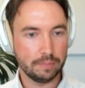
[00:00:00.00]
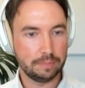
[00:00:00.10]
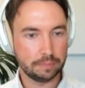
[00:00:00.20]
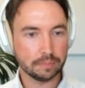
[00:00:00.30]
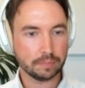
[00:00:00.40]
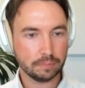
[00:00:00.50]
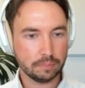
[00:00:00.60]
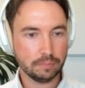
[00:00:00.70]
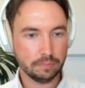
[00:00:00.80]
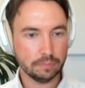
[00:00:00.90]

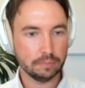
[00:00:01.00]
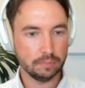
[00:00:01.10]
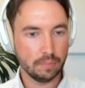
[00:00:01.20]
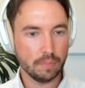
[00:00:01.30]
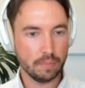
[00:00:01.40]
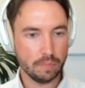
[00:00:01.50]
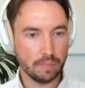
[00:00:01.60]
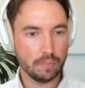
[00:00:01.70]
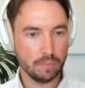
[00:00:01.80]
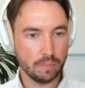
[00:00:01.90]

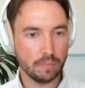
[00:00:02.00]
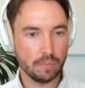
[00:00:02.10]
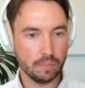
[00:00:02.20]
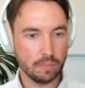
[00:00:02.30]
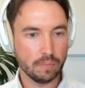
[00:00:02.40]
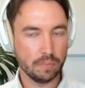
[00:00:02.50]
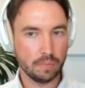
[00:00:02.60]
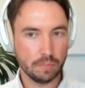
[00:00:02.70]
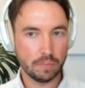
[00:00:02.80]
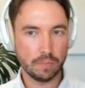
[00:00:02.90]

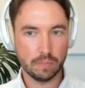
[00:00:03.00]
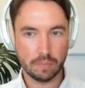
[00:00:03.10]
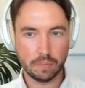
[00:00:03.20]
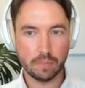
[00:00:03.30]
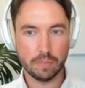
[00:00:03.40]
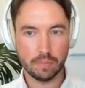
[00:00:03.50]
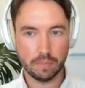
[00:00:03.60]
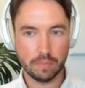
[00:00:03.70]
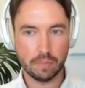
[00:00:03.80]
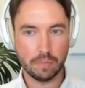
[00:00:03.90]

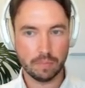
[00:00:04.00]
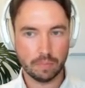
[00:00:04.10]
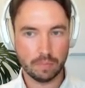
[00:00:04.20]
(not speaking)